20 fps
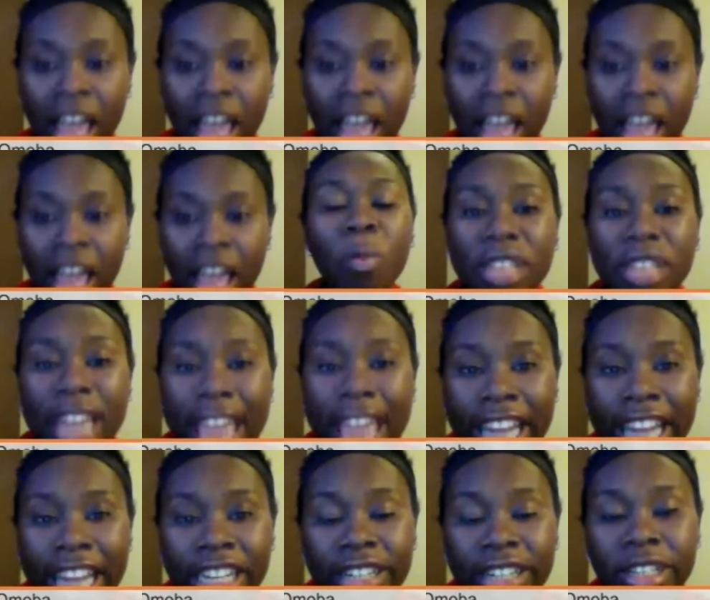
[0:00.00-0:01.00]
But
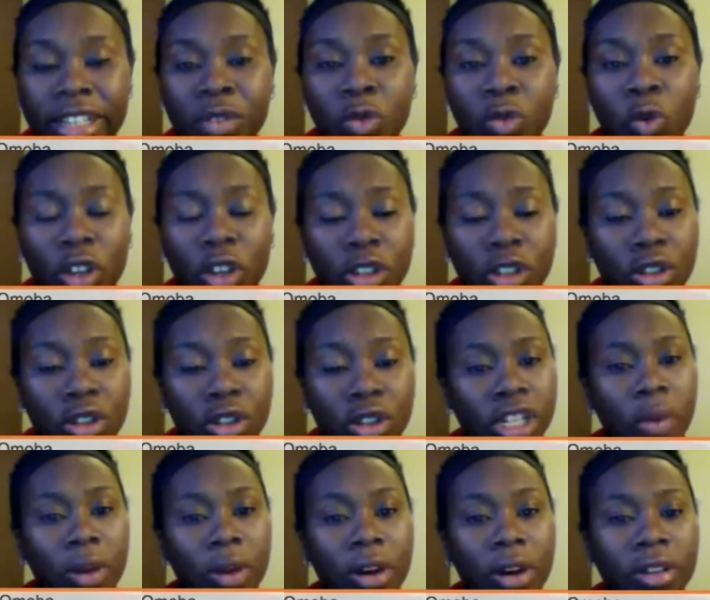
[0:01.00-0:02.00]
today, she wants to share
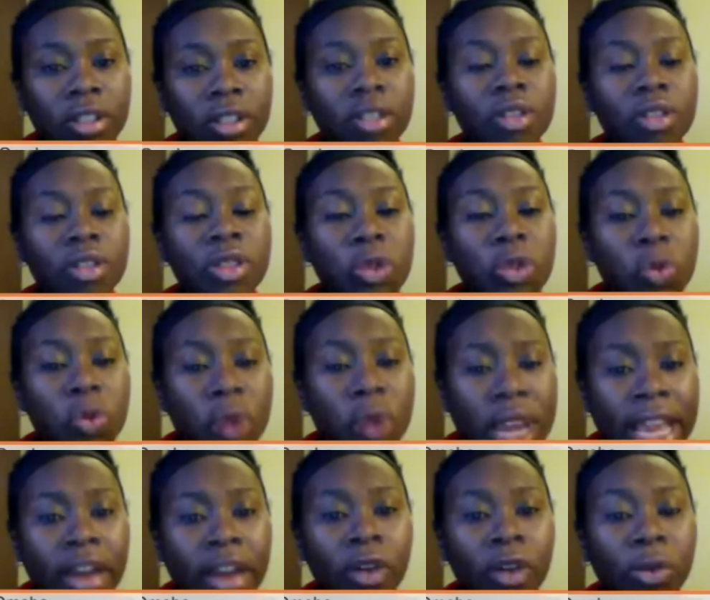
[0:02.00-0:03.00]
with us
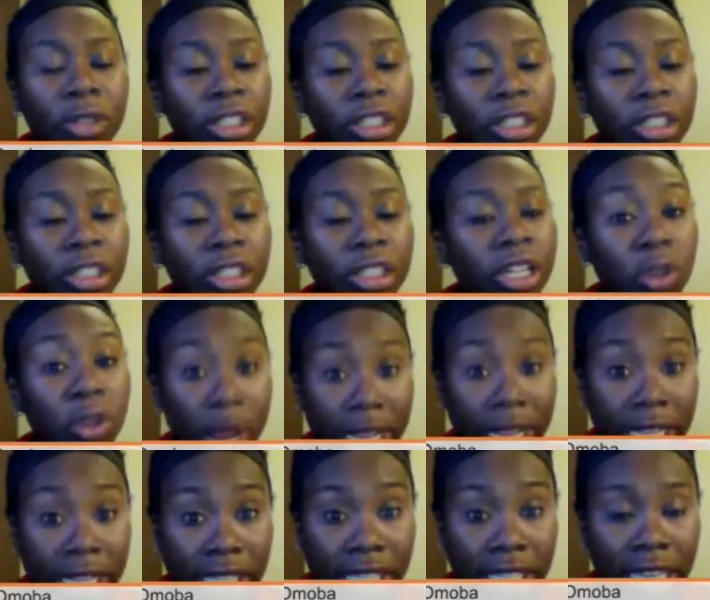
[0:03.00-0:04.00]
3 crucial
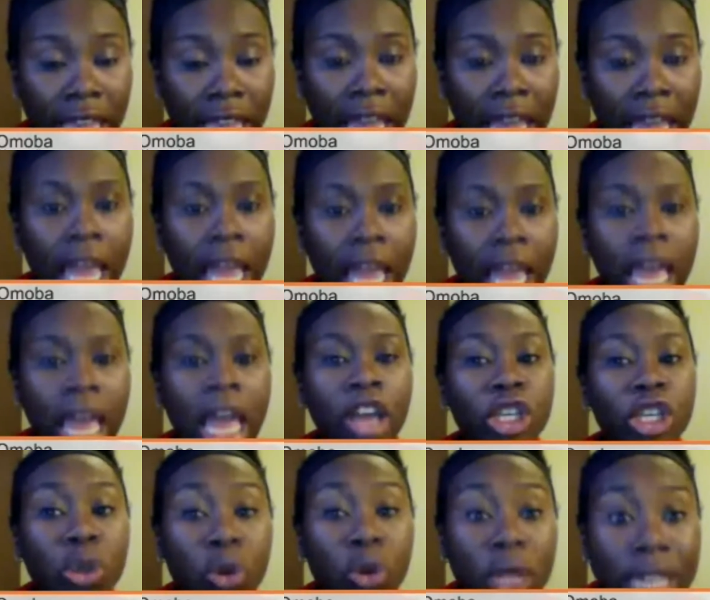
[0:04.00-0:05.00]
traits
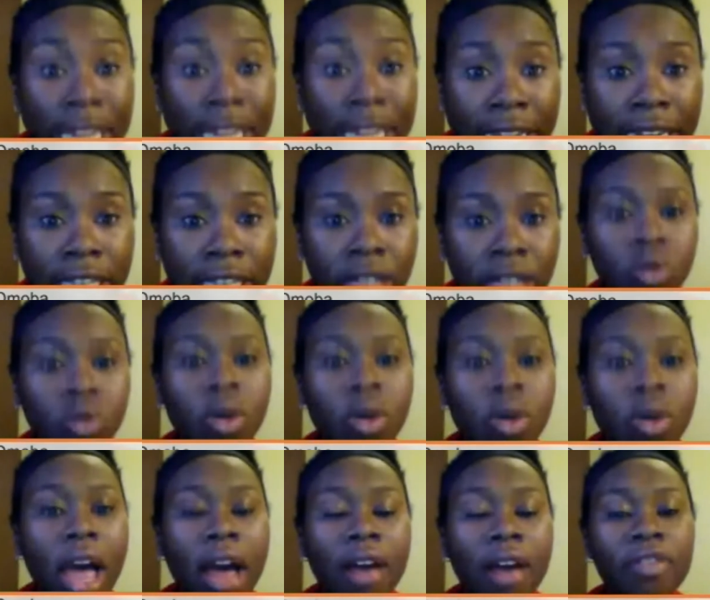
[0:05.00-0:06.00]
you need
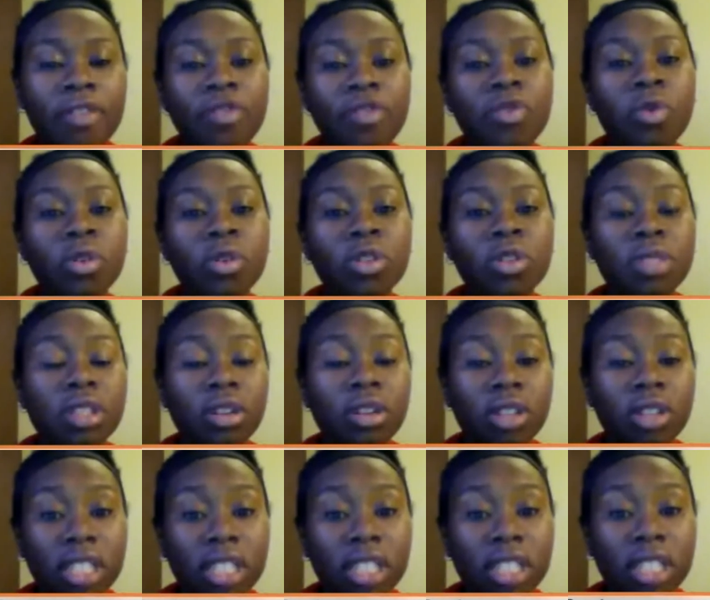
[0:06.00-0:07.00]
to have if you want to be
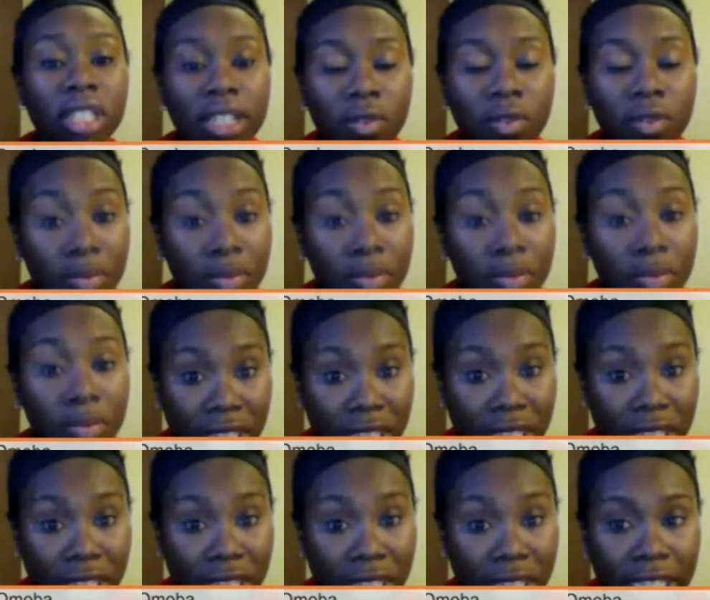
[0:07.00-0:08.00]
successful in
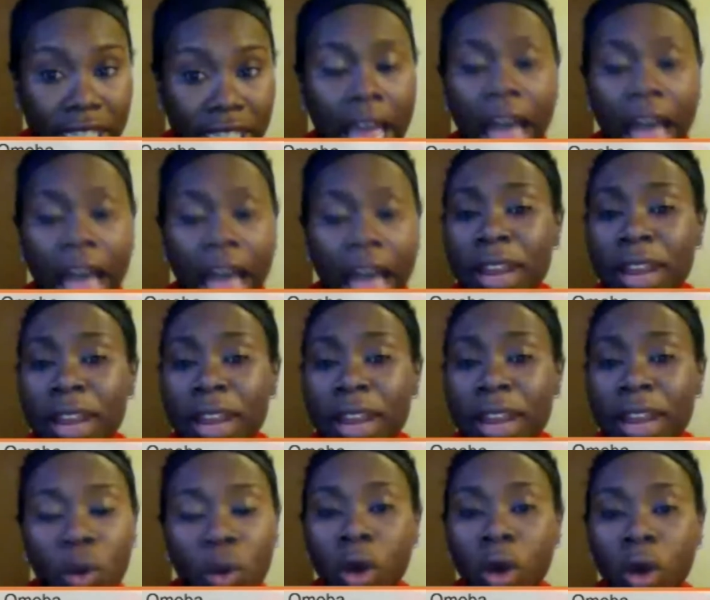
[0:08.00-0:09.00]
business. I mean, I'm
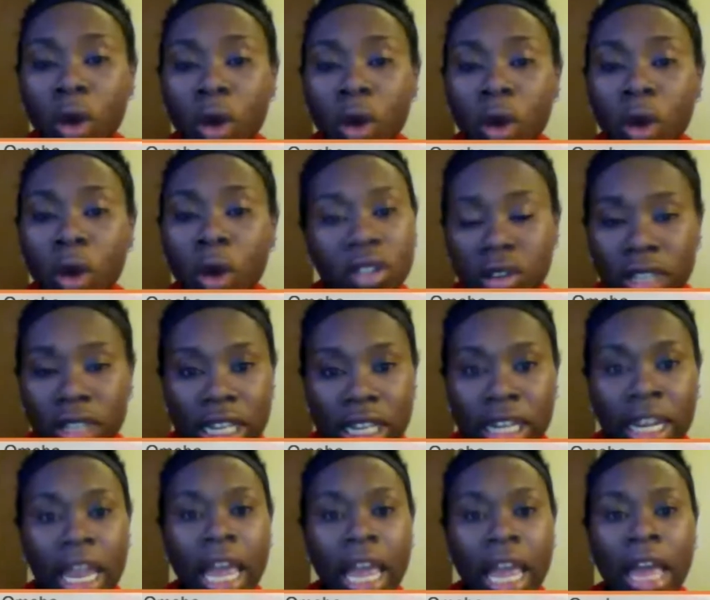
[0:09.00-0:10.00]
sure we all want to
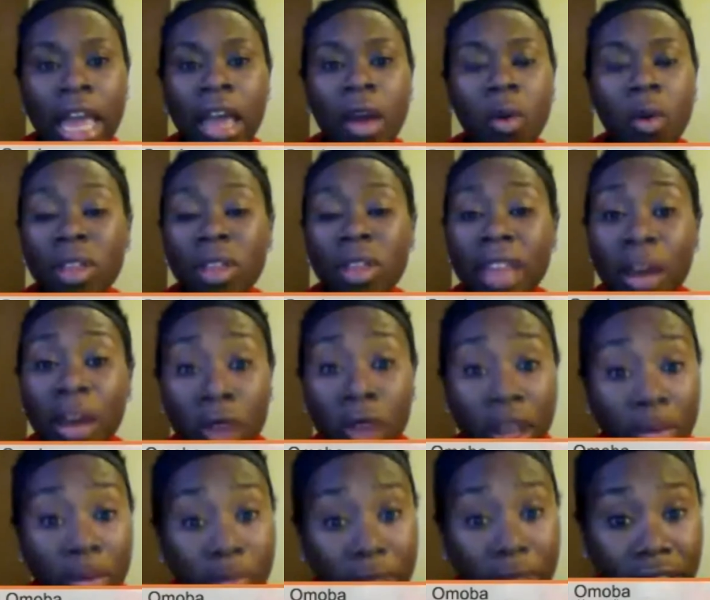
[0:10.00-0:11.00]
succeed,
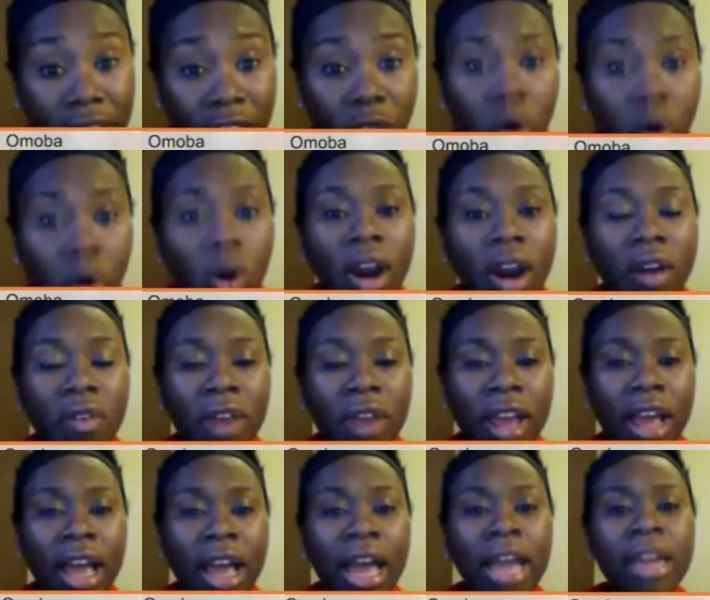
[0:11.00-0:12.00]
whether we're in business or
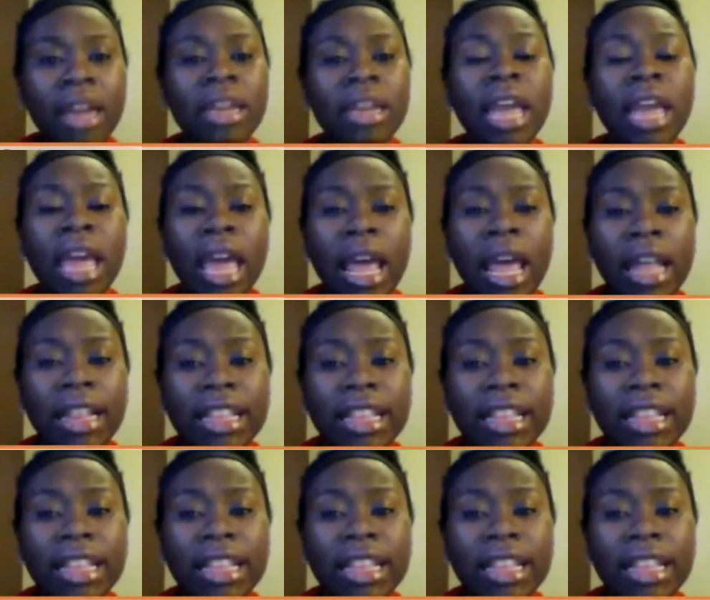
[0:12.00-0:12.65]
career. And